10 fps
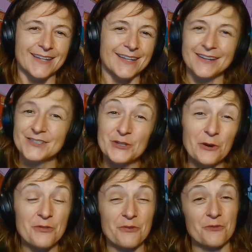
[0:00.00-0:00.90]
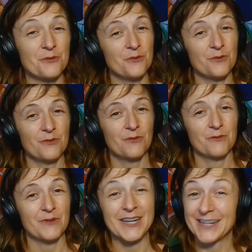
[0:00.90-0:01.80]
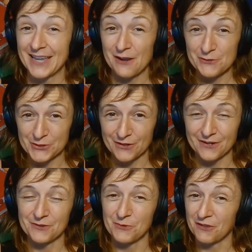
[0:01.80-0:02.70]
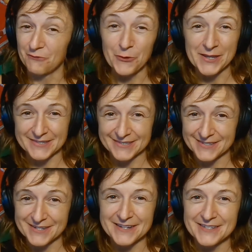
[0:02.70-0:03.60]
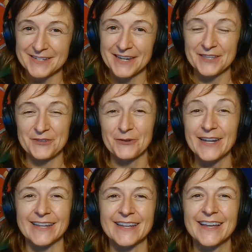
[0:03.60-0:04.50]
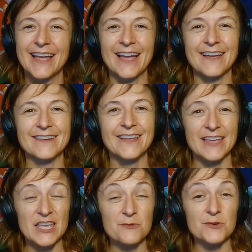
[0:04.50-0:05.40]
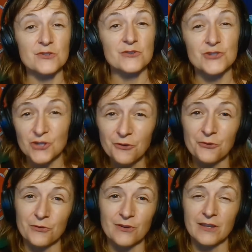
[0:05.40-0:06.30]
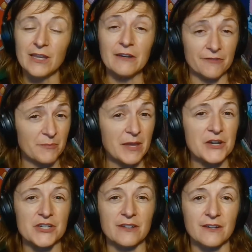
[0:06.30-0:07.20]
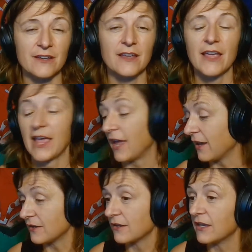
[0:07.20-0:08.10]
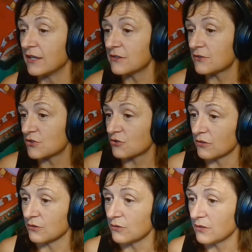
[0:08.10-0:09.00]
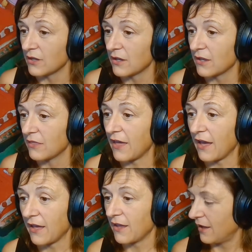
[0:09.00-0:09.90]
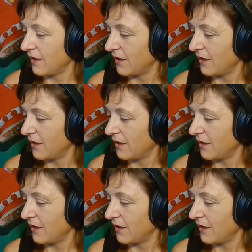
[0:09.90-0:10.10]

got to go through an encounter with a voice in 1983, and he was shown information. And it is true that